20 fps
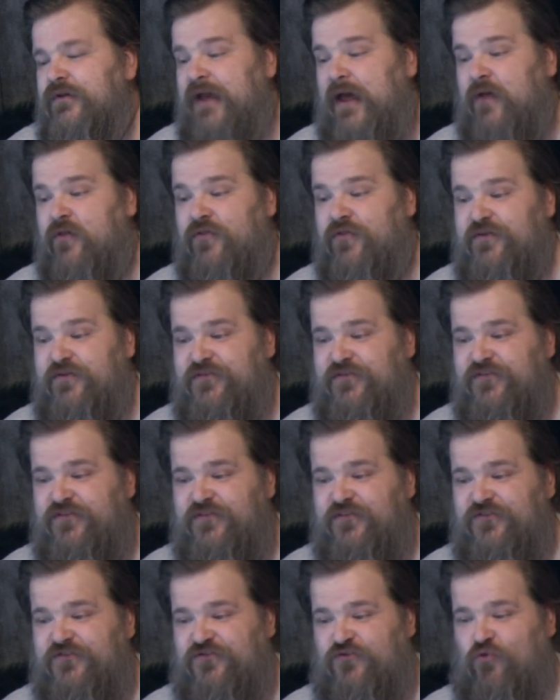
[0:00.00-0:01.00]
Now, this is
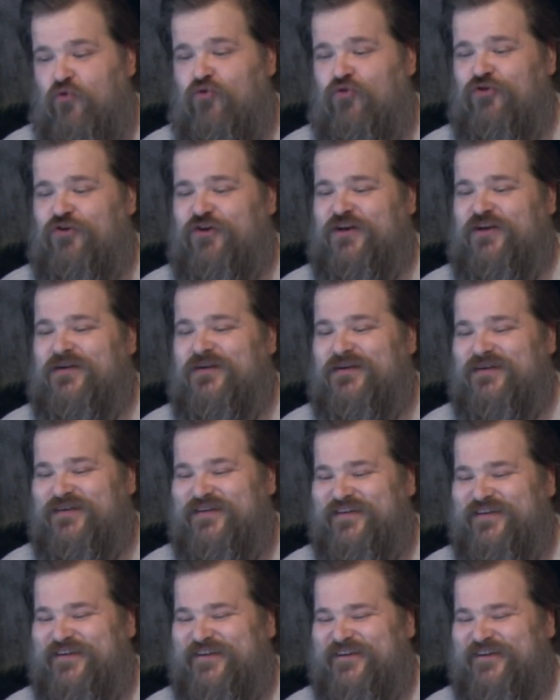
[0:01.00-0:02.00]
the story
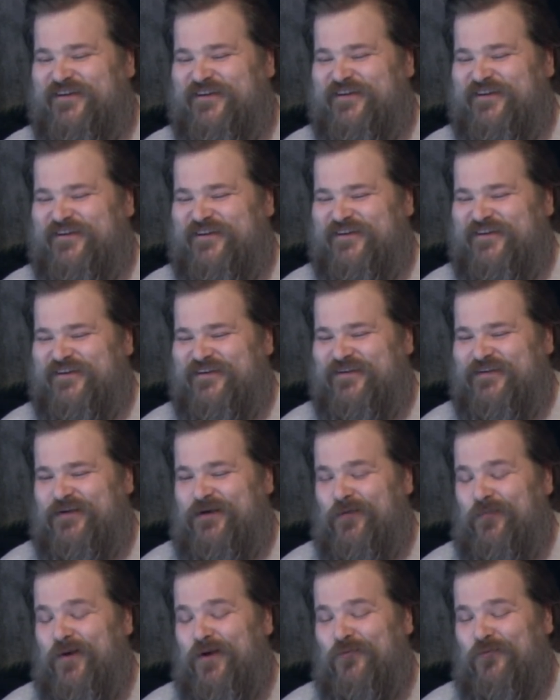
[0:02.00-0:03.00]

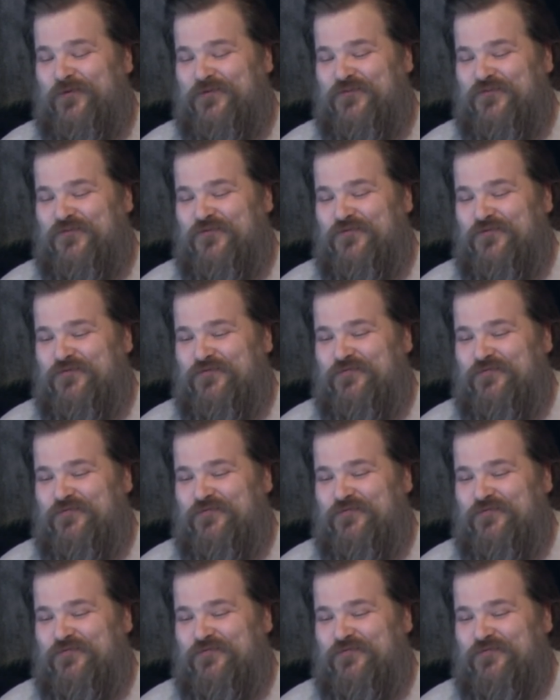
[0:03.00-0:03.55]
about when